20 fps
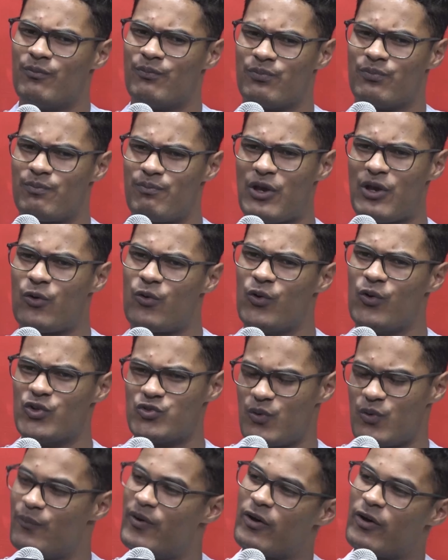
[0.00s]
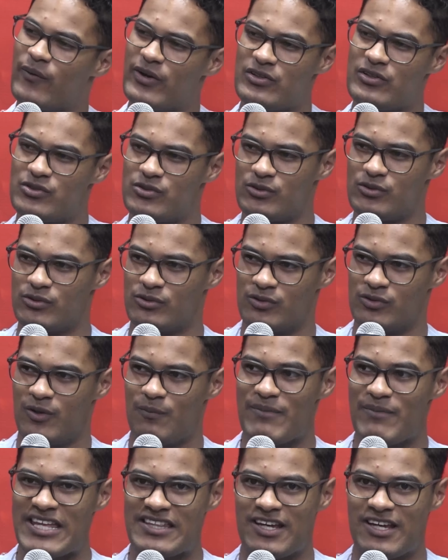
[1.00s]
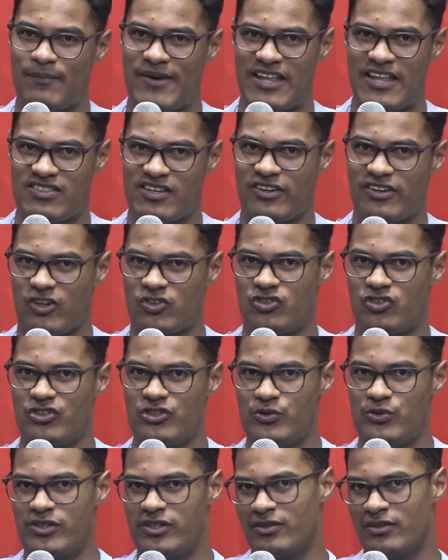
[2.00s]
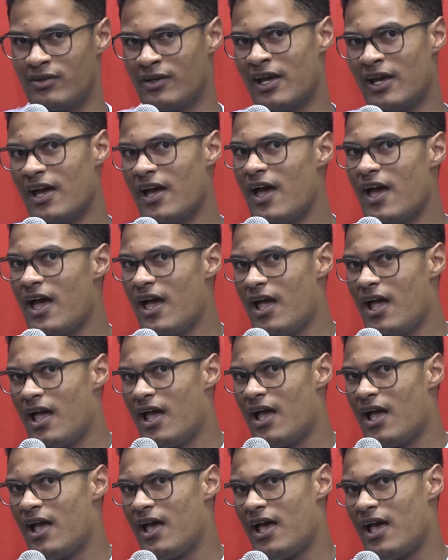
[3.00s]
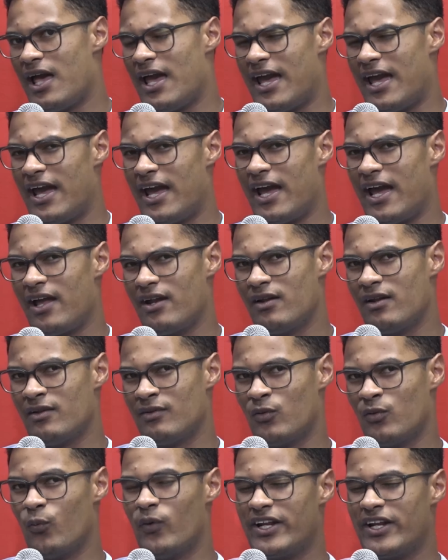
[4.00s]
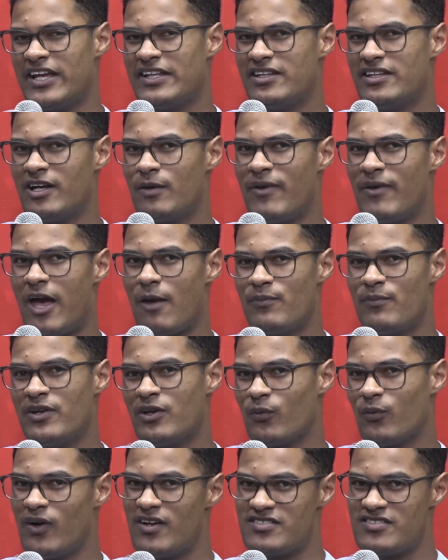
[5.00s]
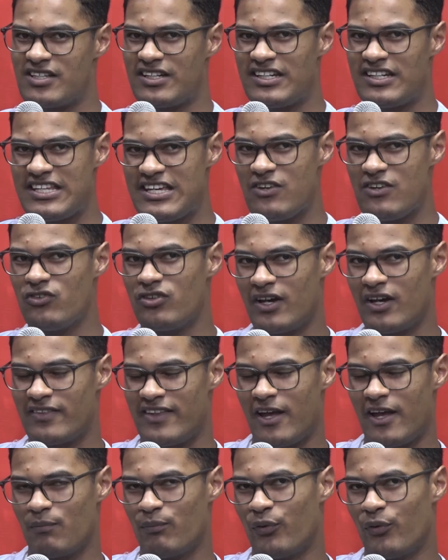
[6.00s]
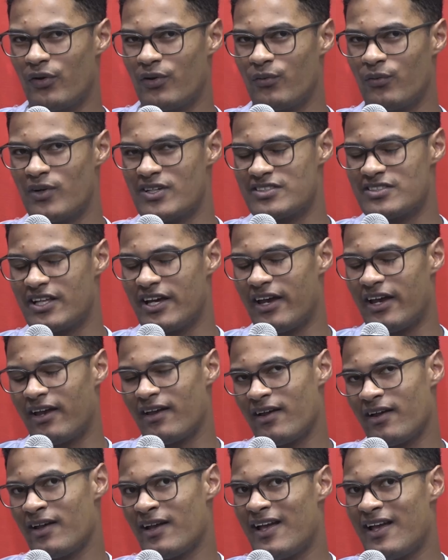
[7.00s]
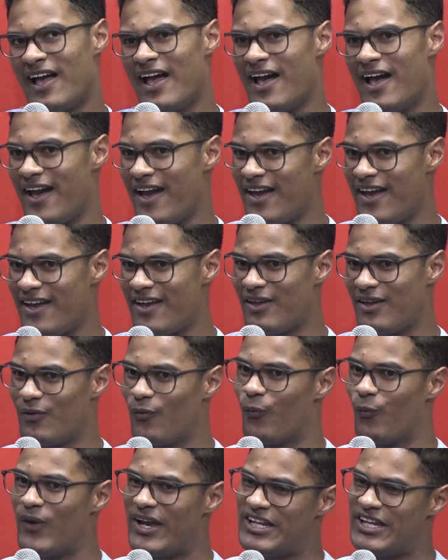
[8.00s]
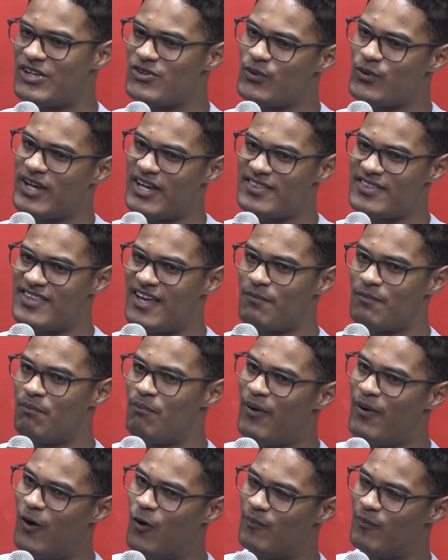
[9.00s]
Because we were going to meet up at the Christian Union. And what ended up happening was the teacher at that point was like, hey, where did you get that poem?